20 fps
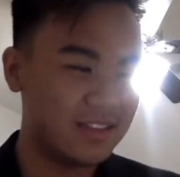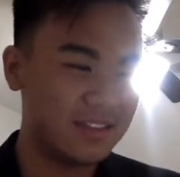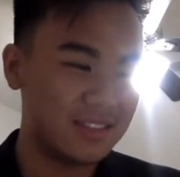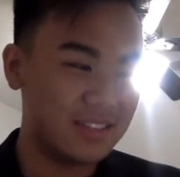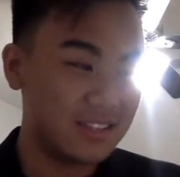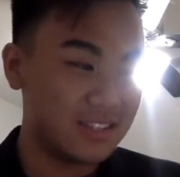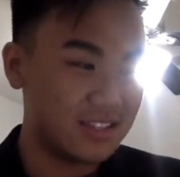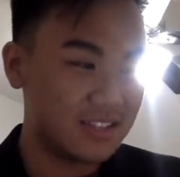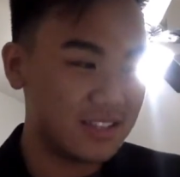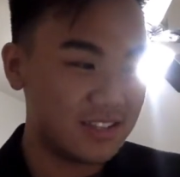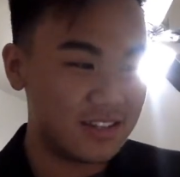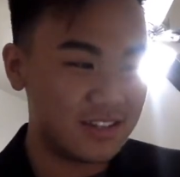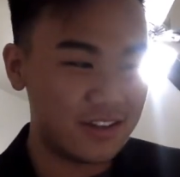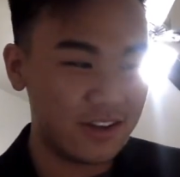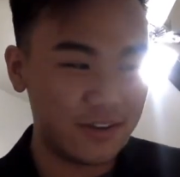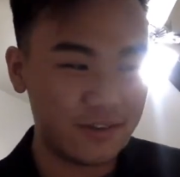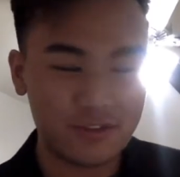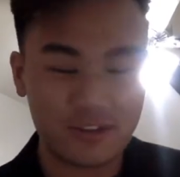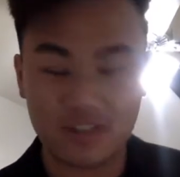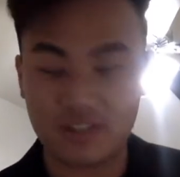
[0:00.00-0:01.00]
this is
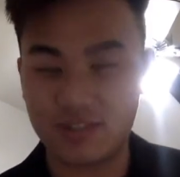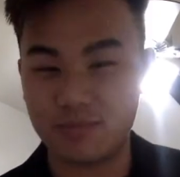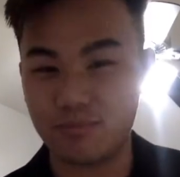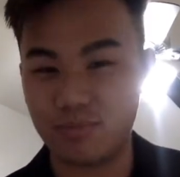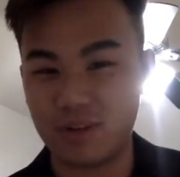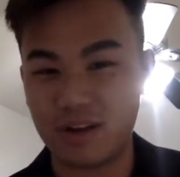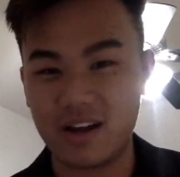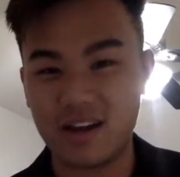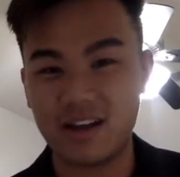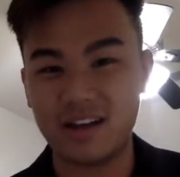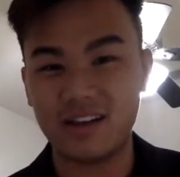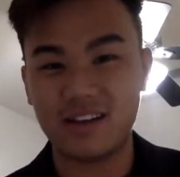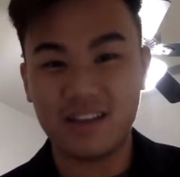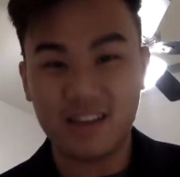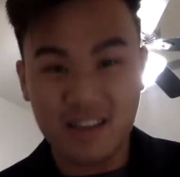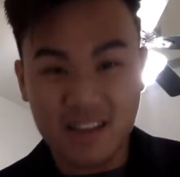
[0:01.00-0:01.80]
enough to supply